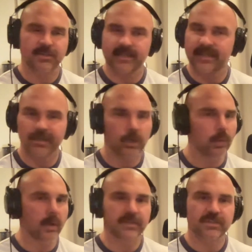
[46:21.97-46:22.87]
that no
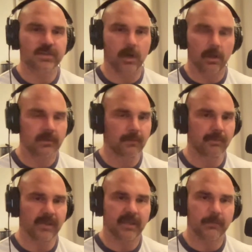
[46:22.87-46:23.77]
one saw, the
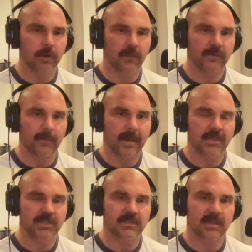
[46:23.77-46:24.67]
Blake and Murphy matches,